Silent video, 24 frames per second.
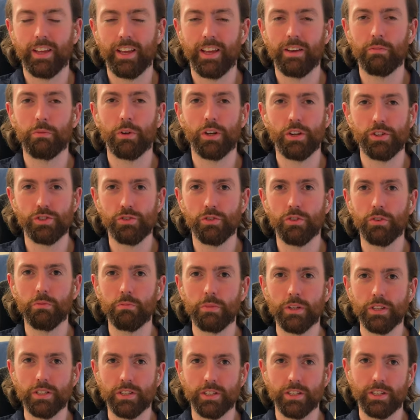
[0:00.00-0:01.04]
When it's your own
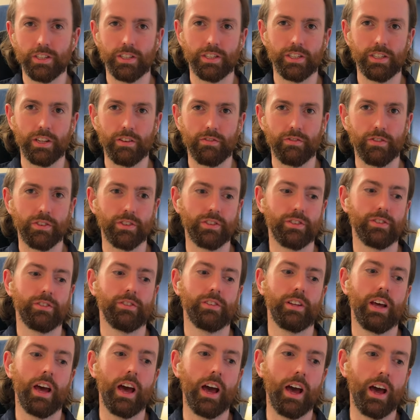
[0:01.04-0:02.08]
business, it's different,
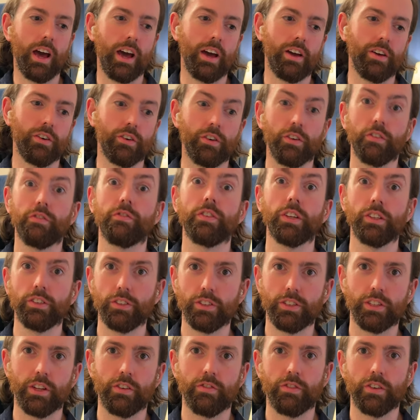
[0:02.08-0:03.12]
or it feels
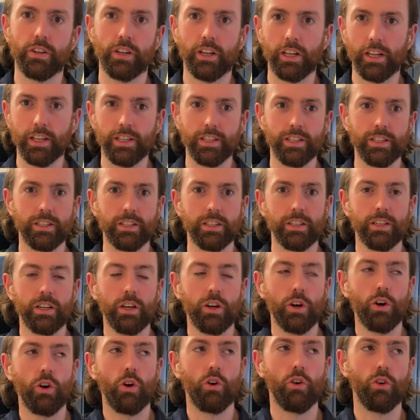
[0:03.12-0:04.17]
different at least,
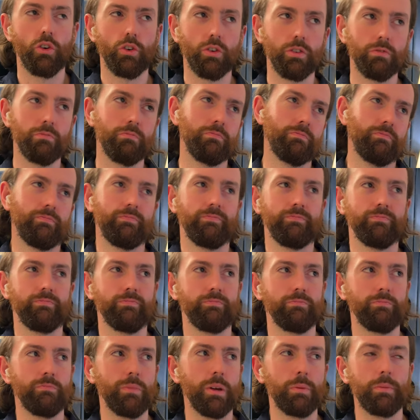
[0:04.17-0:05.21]
or
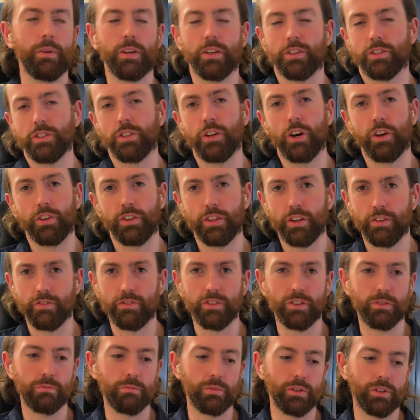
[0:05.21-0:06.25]
maybe it's not
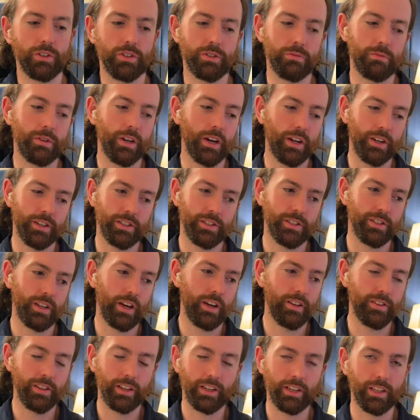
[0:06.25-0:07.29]
different, but to be honest, I
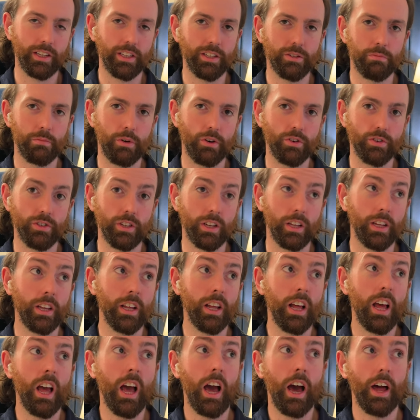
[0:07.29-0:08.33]
think it is personally.
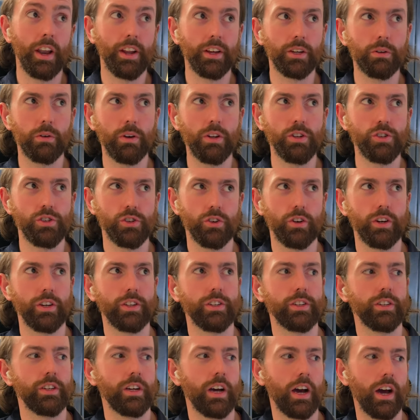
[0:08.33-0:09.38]
And I quite enjoy it.
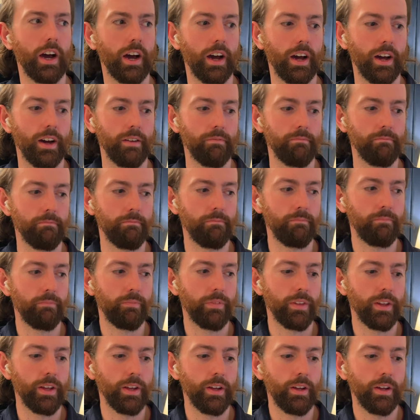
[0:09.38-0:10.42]

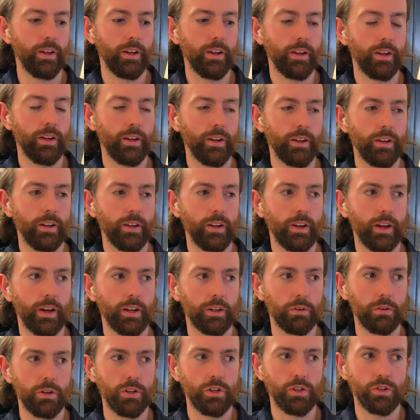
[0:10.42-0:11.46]
I
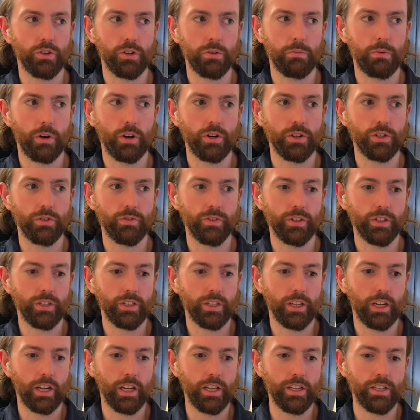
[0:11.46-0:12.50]
quite enjoy parts of it
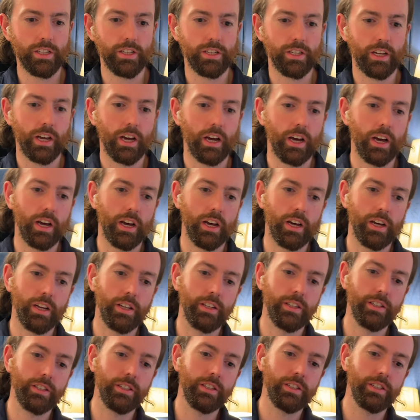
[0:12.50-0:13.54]
at least.
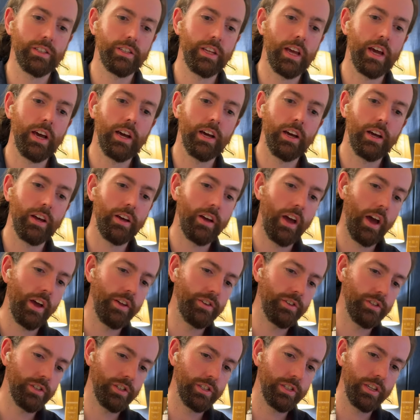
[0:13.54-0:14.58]
And yeah, I
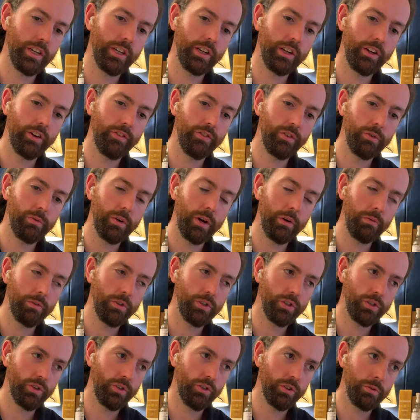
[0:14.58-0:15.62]
just see it another way, which
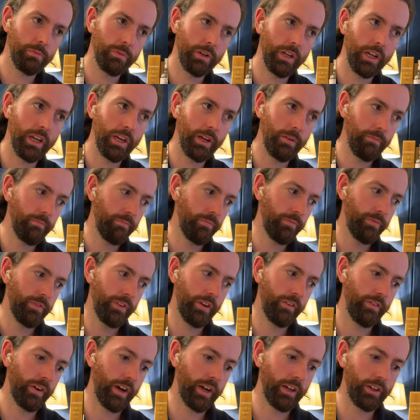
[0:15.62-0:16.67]
is ultimately,
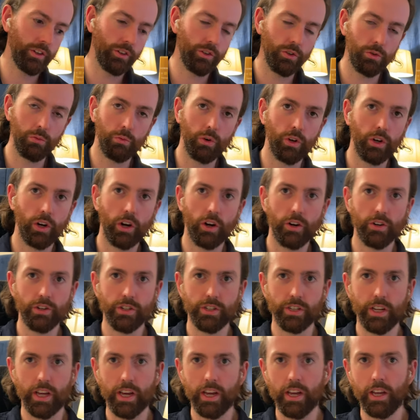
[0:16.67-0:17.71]
if I can do 1 hour
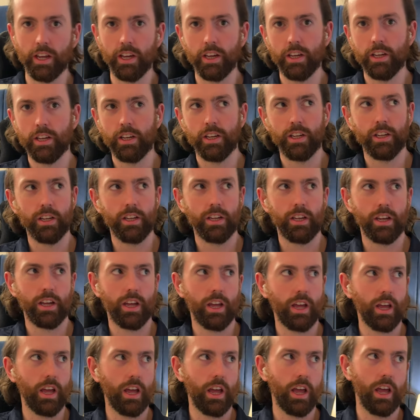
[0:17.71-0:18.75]
today,
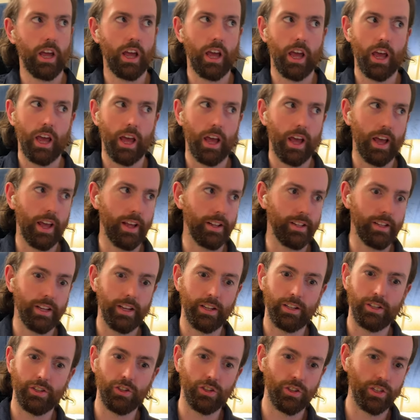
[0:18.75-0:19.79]

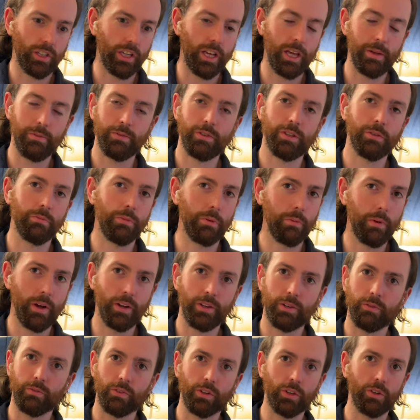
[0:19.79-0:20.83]
it just keeps the
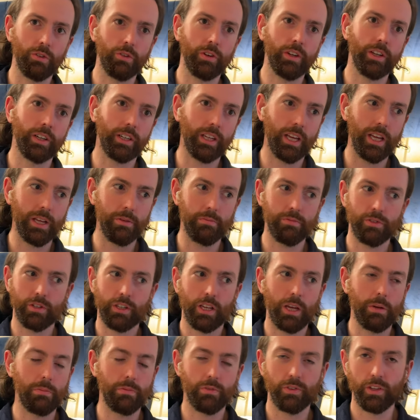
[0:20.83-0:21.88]
momentum going. It keeps
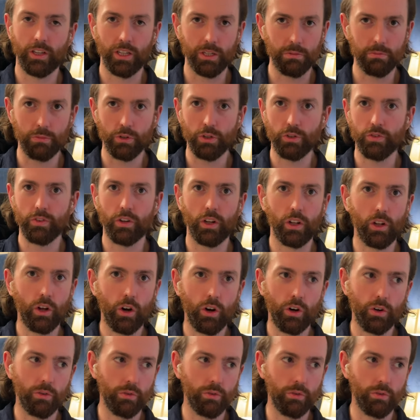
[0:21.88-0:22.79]
things moving along.